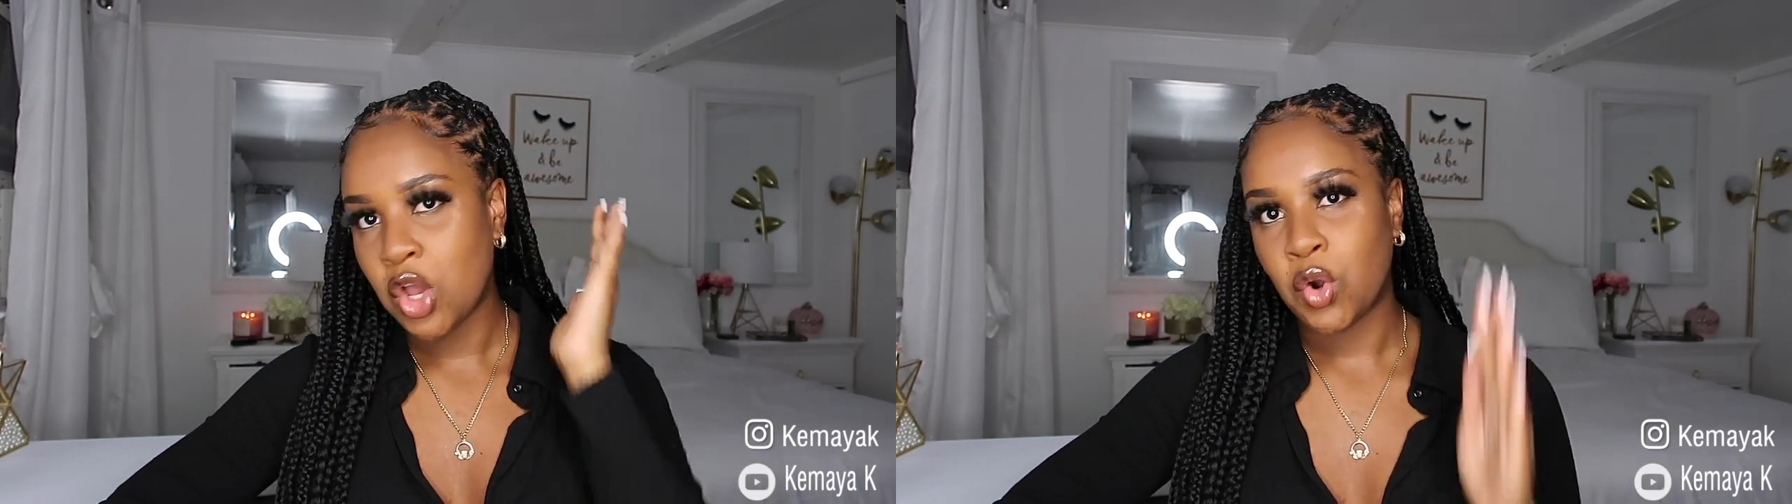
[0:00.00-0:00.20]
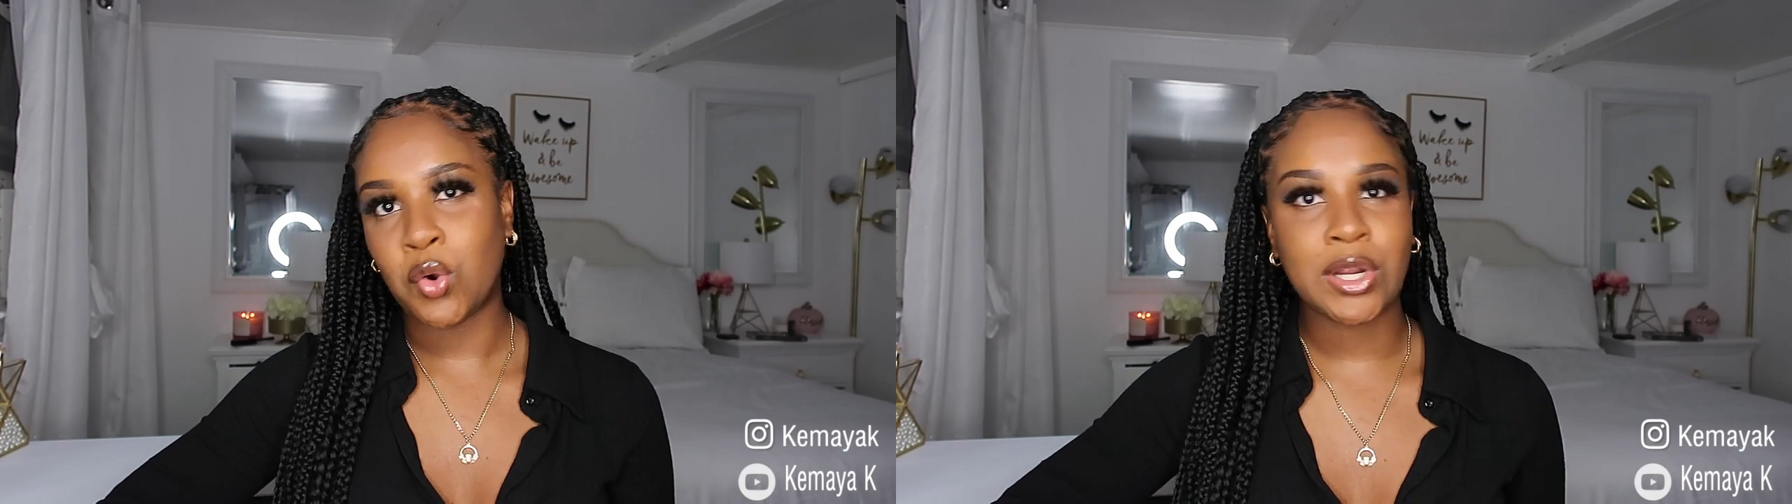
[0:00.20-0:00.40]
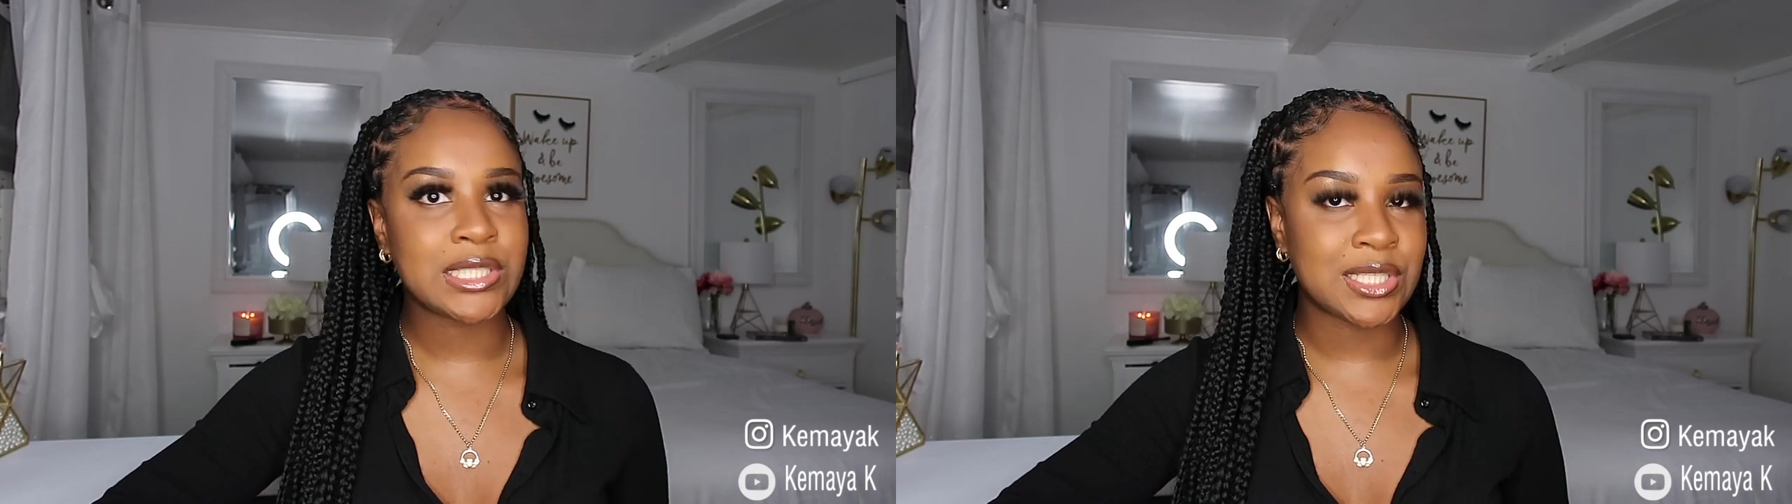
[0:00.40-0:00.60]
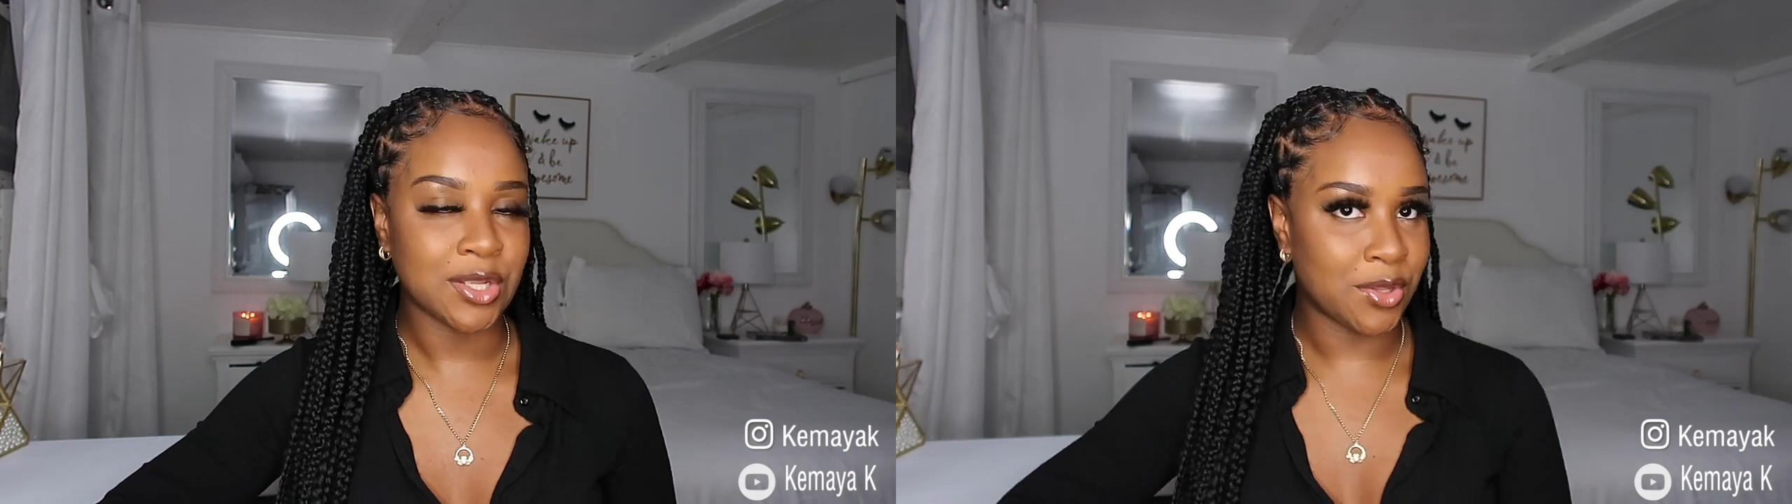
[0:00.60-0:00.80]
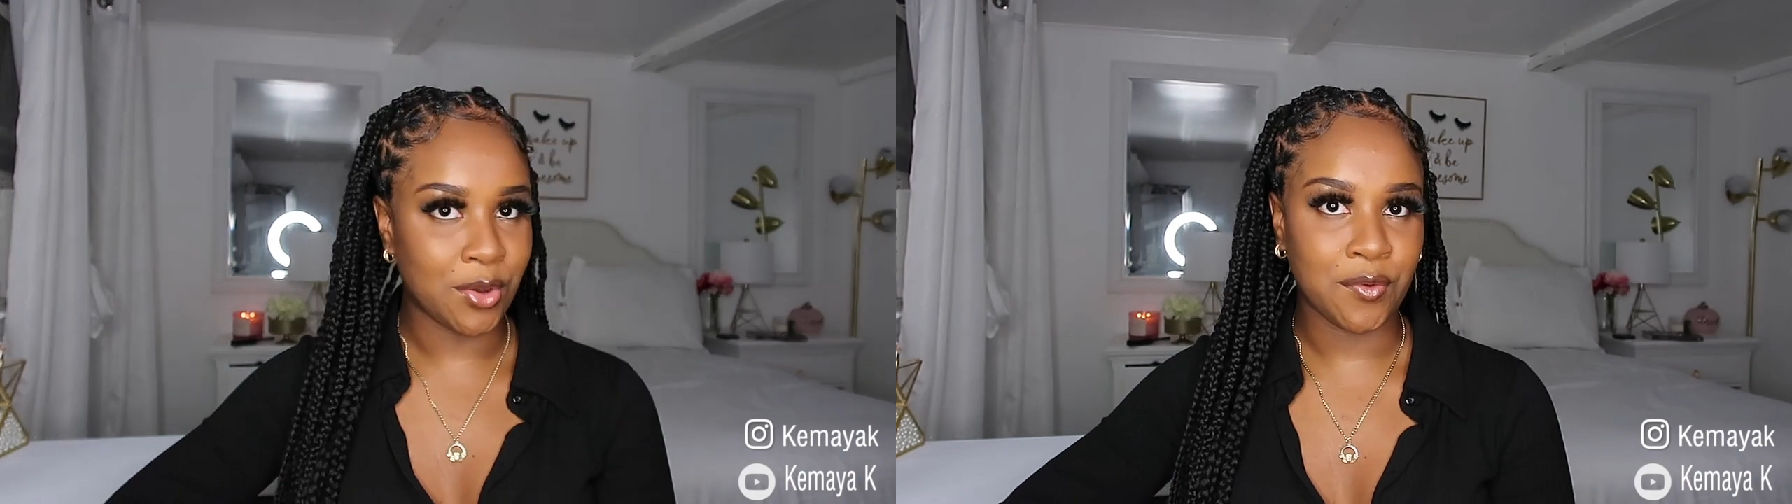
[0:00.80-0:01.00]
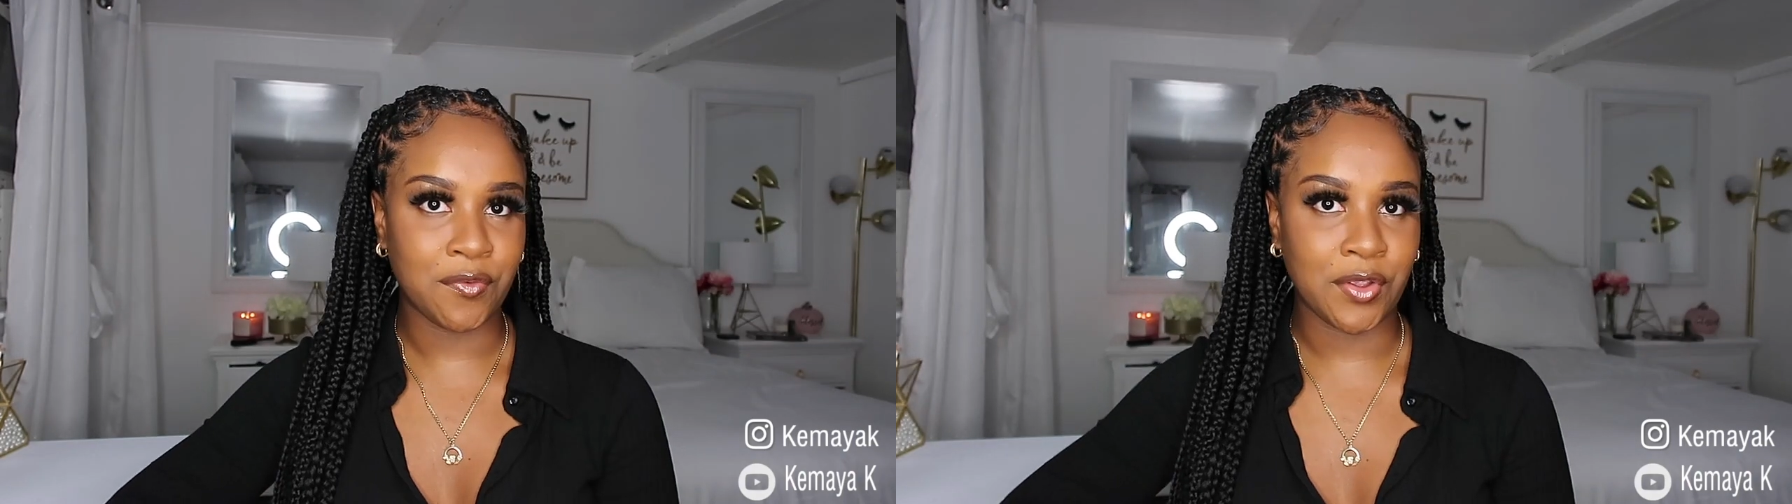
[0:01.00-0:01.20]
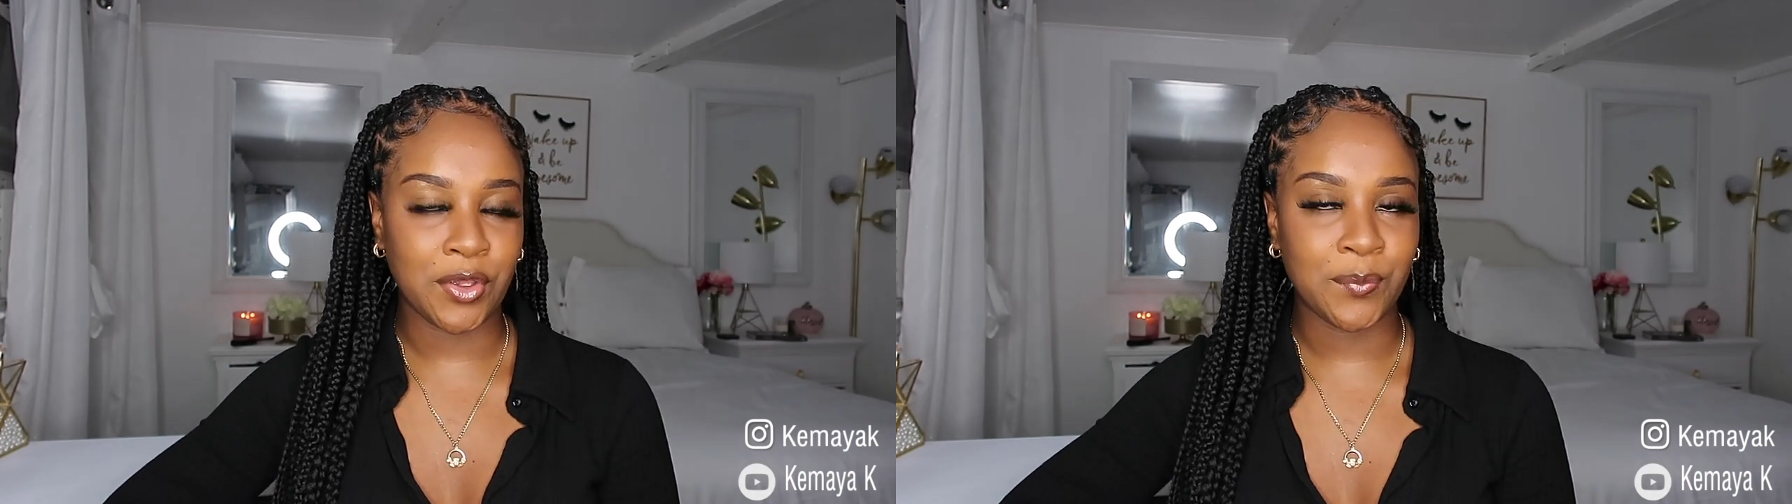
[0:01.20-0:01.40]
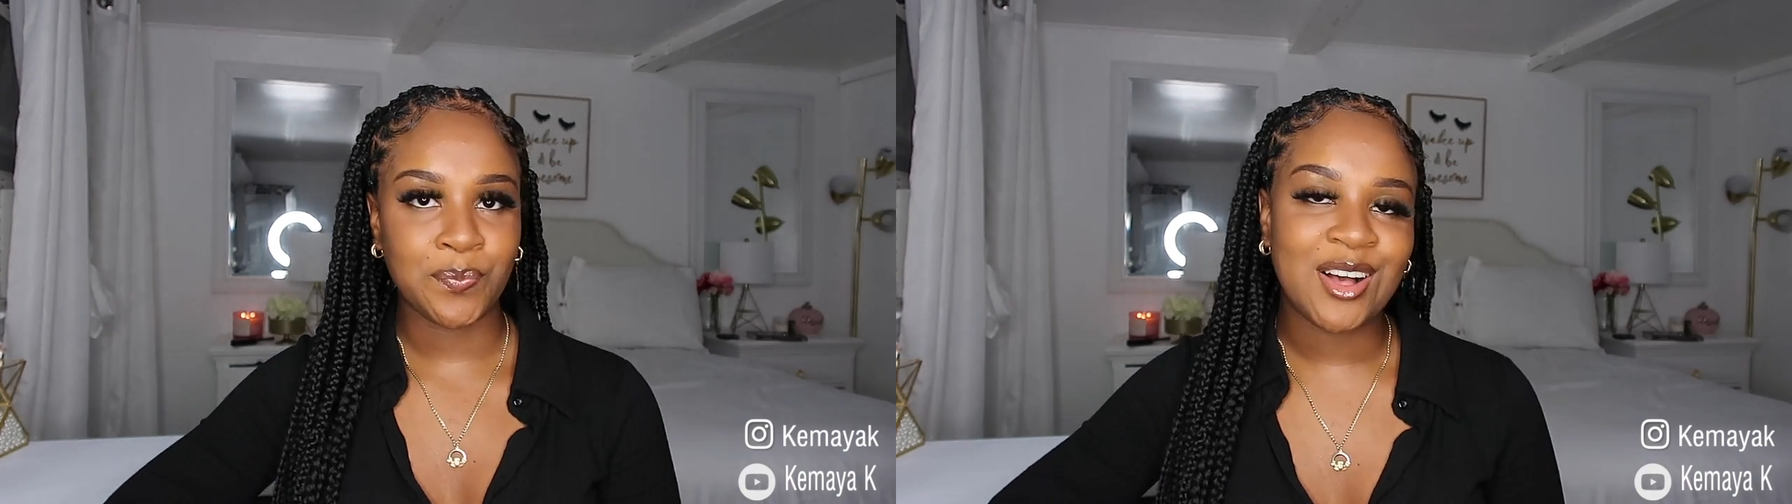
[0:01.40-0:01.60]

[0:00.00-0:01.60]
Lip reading: or is it a no for you?